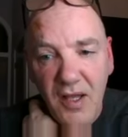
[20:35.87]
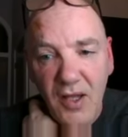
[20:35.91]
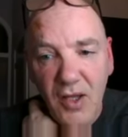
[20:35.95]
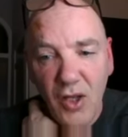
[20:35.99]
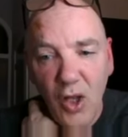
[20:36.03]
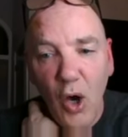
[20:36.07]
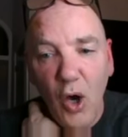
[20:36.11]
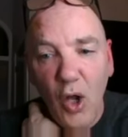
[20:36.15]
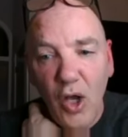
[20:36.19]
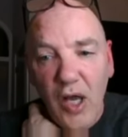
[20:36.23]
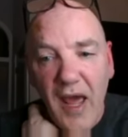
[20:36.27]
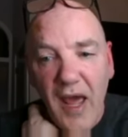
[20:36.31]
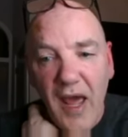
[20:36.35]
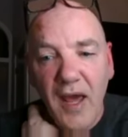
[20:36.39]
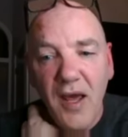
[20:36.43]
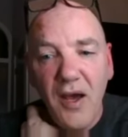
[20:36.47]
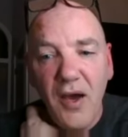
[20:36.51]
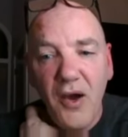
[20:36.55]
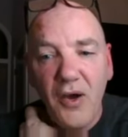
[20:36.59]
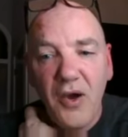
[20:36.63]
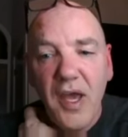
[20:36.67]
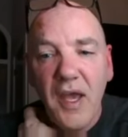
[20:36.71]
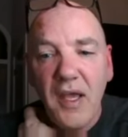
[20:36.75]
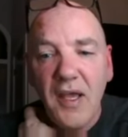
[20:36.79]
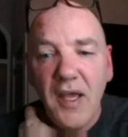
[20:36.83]
Lawler.
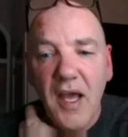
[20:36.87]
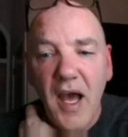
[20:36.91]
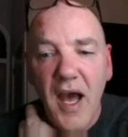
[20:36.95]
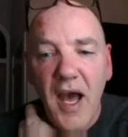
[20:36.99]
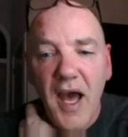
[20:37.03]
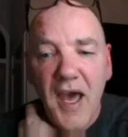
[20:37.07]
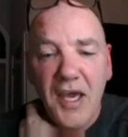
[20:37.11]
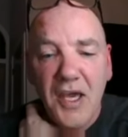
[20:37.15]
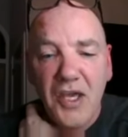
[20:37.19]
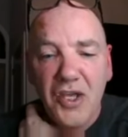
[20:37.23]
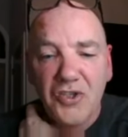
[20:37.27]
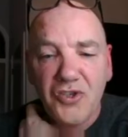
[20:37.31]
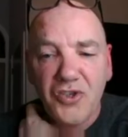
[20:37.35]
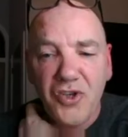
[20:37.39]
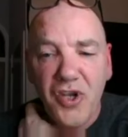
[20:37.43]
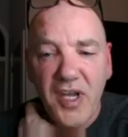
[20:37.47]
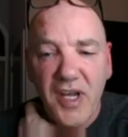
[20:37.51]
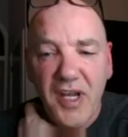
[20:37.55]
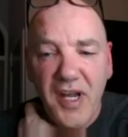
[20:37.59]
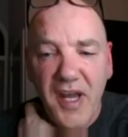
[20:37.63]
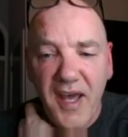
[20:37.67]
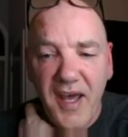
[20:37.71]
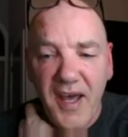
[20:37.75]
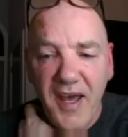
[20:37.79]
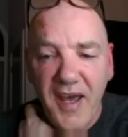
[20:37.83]
Okay. Hi,
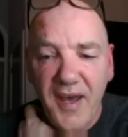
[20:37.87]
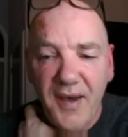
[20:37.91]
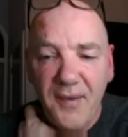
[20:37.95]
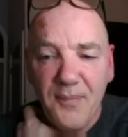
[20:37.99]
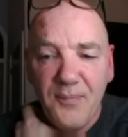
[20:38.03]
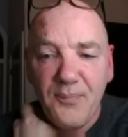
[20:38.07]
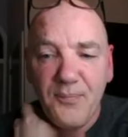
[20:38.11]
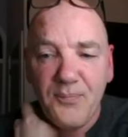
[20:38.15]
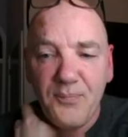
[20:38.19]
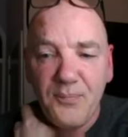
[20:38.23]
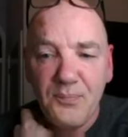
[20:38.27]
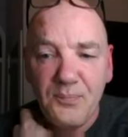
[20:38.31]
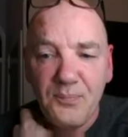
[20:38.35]
Katrina.